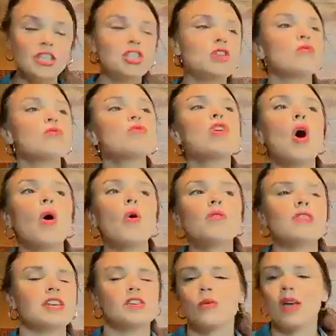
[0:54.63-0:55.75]
You
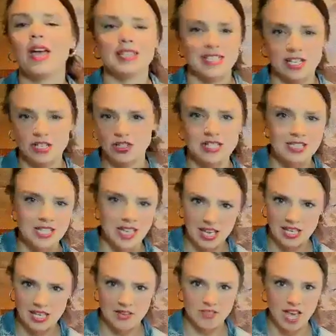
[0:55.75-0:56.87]
know that you can't actually
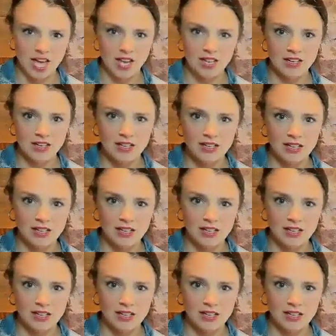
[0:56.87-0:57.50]
say any of that.